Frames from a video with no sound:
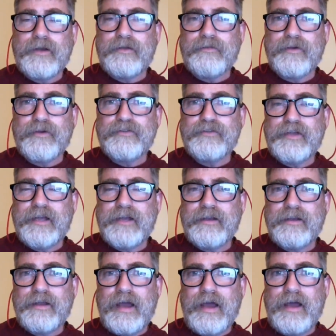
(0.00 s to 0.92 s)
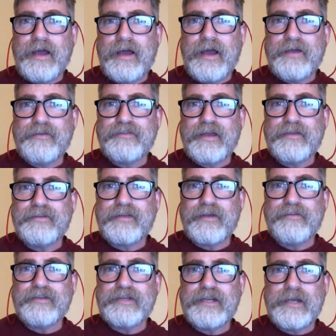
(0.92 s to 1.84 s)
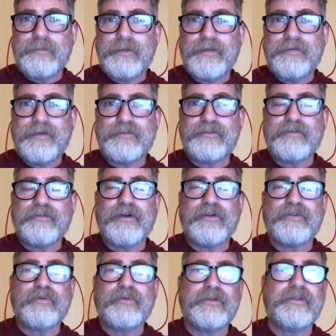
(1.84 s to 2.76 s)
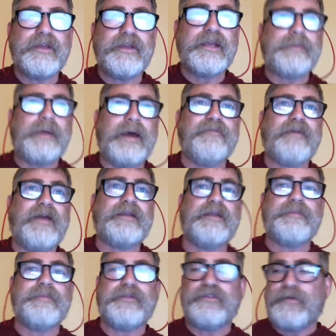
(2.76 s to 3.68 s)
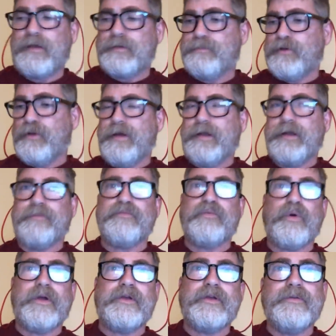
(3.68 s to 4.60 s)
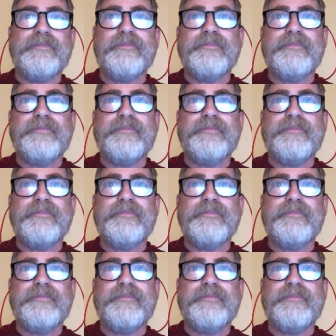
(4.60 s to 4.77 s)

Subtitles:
to verse 10, Isaiah 17, I believe that's the verse we're thinking about. In fact, let me see if I can pull that up for you.